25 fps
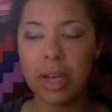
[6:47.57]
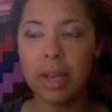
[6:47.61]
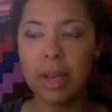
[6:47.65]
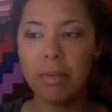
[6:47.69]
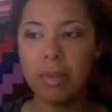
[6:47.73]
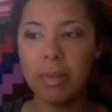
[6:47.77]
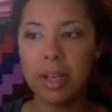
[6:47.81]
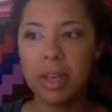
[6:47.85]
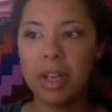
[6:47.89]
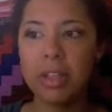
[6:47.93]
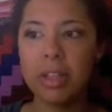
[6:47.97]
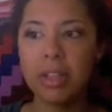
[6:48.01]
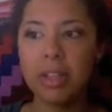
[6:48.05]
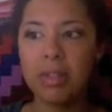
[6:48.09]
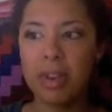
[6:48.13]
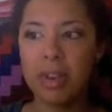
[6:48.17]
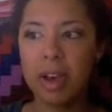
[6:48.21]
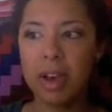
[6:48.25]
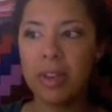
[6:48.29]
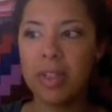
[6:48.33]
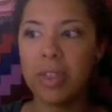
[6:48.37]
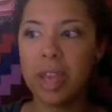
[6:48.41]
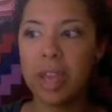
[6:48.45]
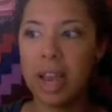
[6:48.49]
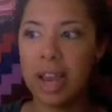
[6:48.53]
because of how
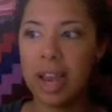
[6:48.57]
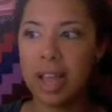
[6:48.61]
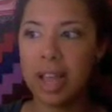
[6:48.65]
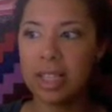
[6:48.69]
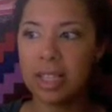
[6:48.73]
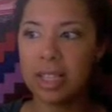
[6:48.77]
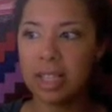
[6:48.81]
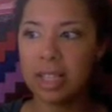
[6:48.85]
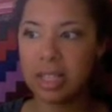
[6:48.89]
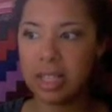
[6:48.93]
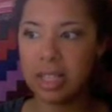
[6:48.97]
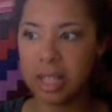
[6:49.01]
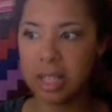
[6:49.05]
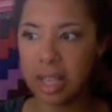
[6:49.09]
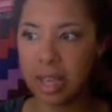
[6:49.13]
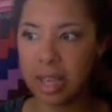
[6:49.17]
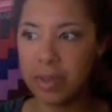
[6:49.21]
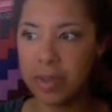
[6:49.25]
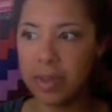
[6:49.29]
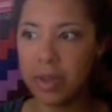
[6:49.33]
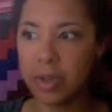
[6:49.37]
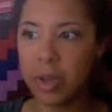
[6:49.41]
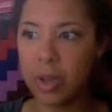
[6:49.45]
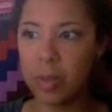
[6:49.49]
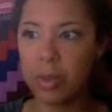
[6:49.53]
the Atlantic slave
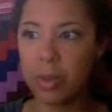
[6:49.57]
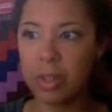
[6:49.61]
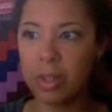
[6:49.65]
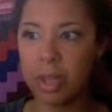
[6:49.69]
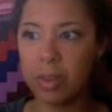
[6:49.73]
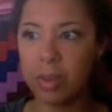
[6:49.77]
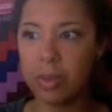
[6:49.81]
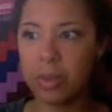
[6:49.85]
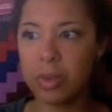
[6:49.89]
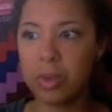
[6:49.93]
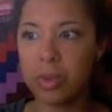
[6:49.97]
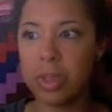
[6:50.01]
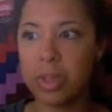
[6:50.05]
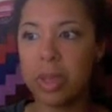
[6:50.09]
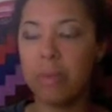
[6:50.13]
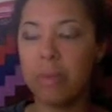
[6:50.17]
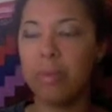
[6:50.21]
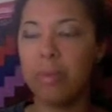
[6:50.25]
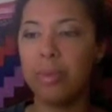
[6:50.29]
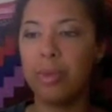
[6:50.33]
trade was able to then